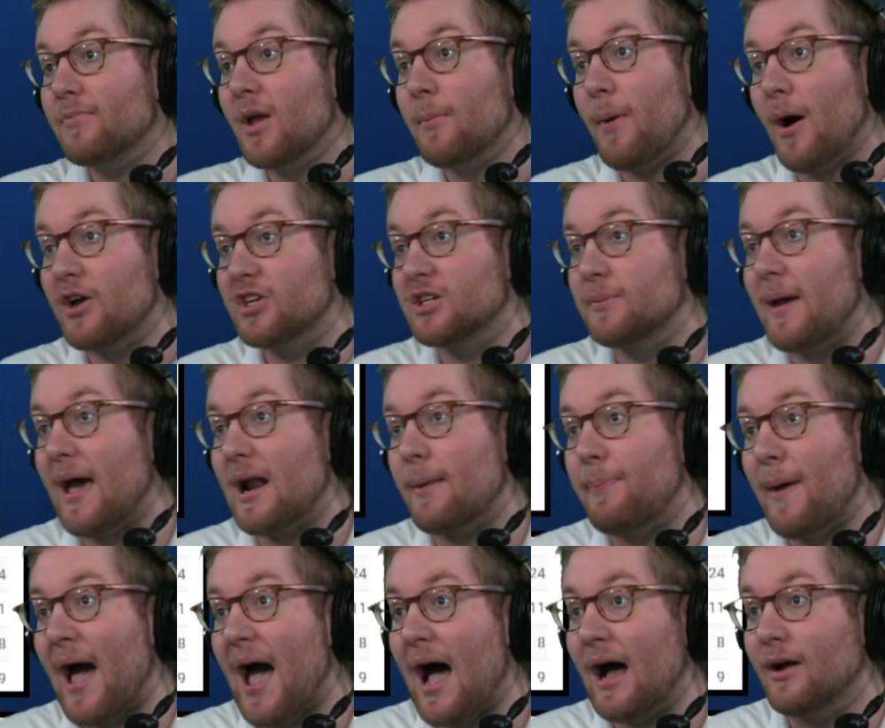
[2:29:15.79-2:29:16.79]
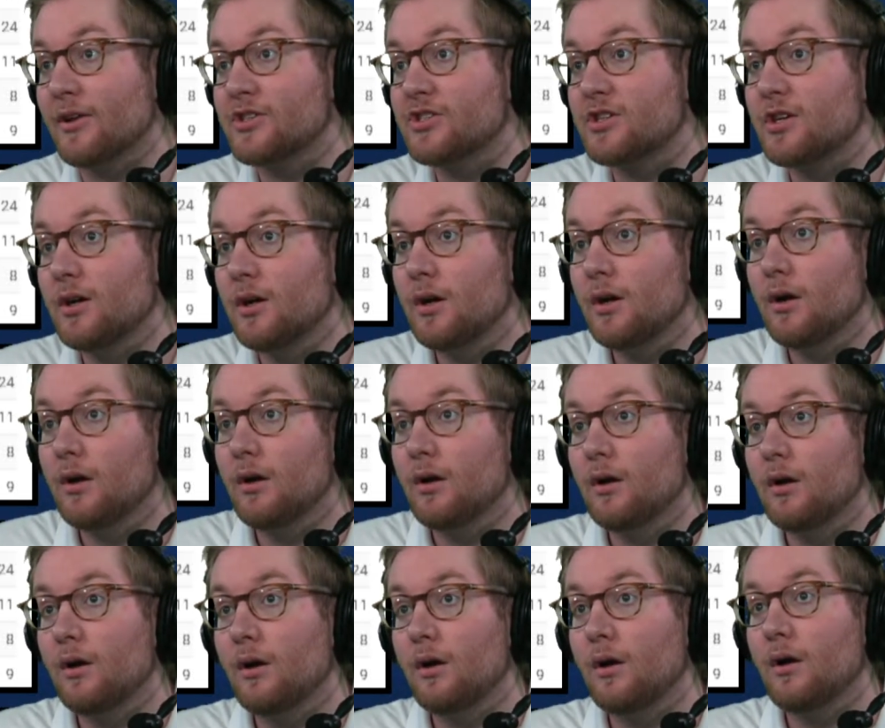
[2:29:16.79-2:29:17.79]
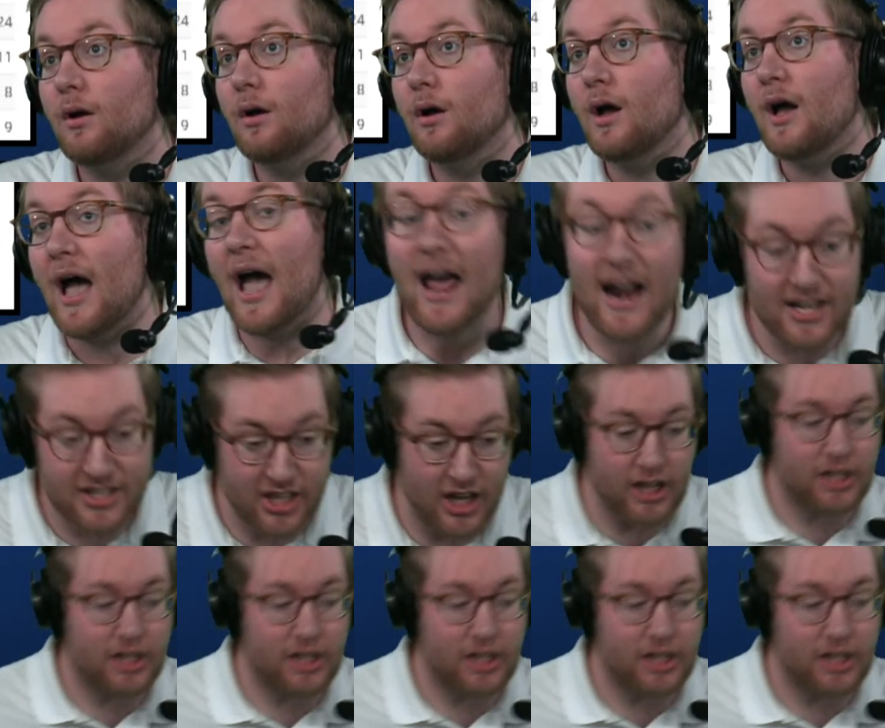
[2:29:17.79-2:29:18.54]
Ball's going to be out of bounds. And it's going